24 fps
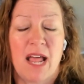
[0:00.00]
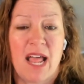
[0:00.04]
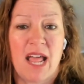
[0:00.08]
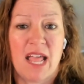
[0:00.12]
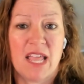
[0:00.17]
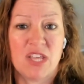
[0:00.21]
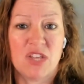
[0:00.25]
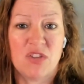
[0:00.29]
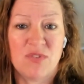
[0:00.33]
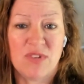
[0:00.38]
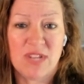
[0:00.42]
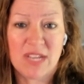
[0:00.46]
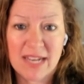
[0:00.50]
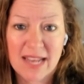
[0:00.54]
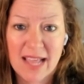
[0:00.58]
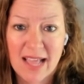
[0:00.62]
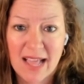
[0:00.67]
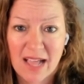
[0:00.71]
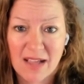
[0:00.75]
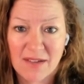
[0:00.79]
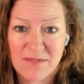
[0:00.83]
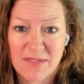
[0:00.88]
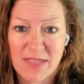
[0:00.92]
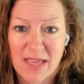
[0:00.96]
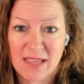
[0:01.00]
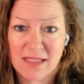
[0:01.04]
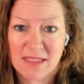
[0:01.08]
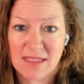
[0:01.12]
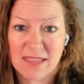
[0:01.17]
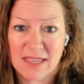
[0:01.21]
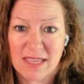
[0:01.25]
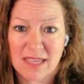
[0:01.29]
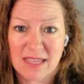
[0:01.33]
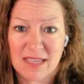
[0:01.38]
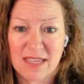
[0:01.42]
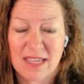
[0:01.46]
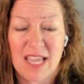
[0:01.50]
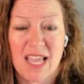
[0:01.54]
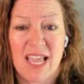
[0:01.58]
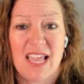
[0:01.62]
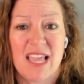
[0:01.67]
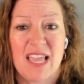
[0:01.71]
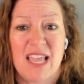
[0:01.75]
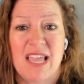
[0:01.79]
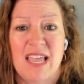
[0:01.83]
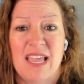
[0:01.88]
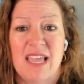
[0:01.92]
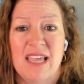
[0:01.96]
you need to have that thing,
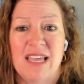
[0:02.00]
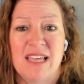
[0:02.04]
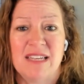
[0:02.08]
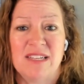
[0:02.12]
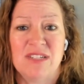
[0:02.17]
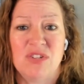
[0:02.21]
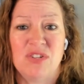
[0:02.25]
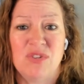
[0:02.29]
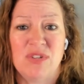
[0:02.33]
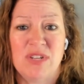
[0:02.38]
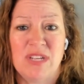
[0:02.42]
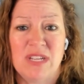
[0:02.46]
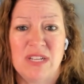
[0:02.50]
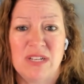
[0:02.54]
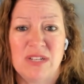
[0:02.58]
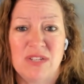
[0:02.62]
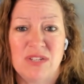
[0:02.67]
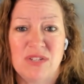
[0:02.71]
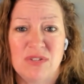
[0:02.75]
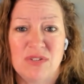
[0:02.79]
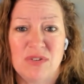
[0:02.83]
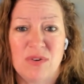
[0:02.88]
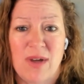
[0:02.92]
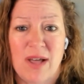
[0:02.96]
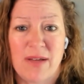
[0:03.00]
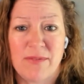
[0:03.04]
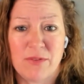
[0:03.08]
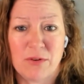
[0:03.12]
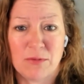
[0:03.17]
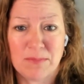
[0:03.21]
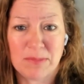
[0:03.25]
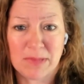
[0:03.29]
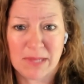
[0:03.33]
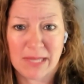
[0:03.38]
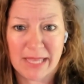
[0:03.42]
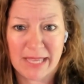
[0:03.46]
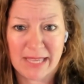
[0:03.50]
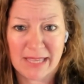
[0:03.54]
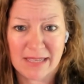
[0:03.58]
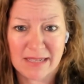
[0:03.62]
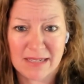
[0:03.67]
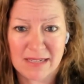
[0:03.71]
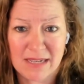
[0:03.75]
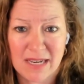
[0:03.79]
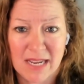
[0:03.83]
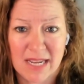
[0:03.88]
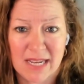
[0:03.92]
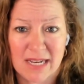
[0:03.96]
and you need to have your
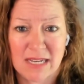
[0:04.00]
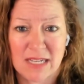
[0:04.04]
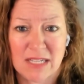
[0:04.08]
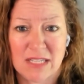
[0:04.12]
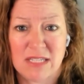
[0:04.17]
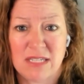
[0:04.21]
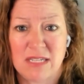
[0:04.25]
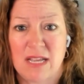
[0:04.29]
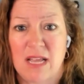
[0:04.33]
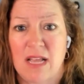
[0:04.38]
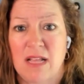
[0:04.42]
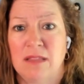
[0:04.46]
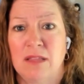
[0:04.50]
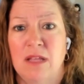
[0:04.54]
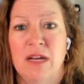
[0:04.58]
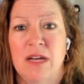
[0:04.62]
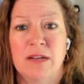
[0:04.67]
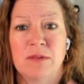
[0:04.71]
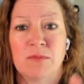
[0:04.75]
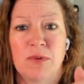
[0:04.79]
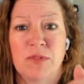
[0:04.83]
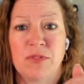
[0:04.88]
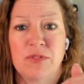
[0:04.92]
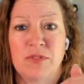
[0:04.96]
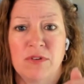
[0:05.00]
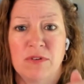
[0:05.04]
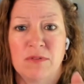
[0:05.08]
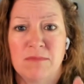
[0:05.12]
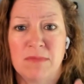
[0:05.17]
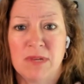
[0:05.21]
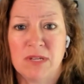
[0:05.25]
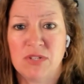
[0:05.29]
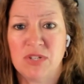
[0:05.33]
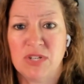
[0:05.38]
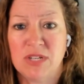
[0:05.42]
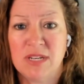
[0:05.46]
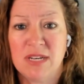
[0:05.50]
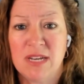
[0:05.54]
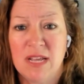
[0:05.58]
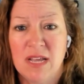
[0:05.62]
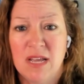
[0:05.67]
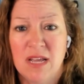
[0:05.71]
plan. It needs to align with your mission.